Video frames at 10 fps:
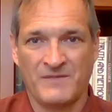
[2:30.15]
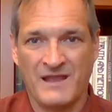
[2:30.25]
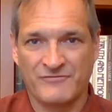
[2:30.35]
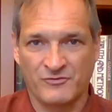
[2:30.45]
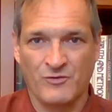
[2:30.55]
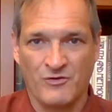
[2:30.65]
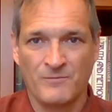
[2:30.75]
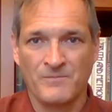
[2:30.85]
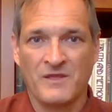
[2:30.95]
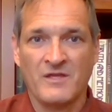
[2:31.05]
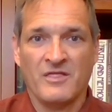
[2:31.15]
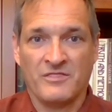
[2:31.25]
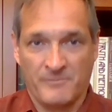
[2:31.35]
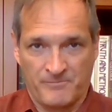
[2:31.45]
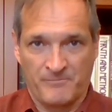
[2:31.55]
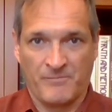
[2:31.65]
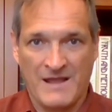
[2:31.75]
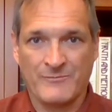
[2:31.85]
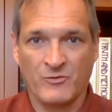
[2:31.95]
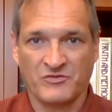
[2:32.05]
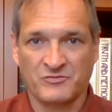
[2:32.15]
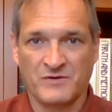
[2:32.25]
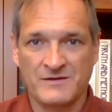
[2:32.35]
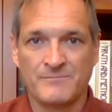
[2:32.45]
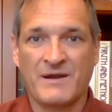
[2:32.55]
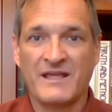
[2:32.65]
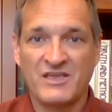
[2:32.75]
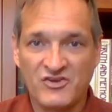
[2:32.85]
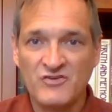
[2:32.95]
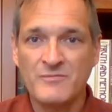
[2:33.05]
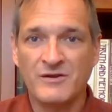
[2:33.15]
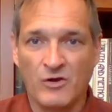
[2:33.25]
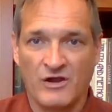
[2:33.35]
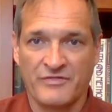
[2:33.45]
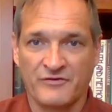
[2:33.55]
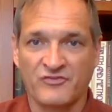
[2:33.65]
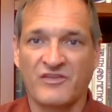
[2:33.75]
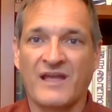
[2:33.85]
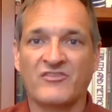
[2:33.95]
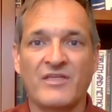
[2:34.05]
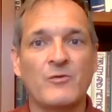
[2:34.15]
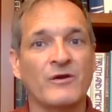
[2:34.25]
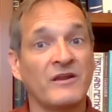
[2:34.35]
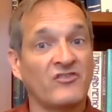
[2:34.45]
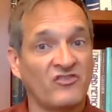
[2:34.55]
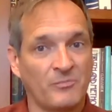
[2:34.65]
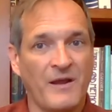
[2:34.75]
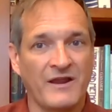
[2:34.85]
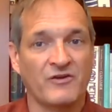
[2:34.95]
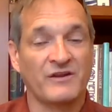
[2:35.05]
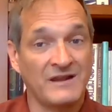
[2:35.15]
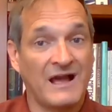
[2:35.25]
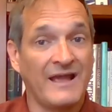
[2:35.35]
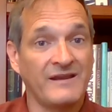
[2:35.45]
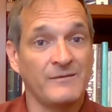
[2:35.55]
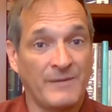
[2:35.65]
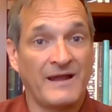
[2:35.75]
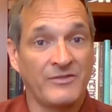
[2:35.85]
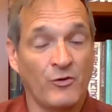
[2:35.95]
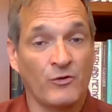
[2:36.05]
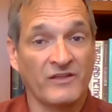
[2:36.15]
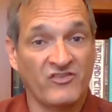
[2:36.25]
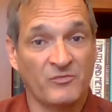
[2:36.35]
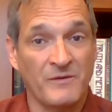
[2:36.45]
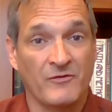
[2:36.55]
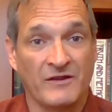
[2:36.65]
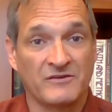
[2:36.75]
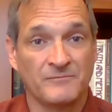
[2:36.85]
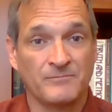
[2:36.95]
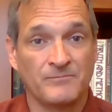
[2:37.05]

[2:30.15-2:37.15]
After all, the Bible was written by human authors as they were inspired and guided by the Holy Spirit.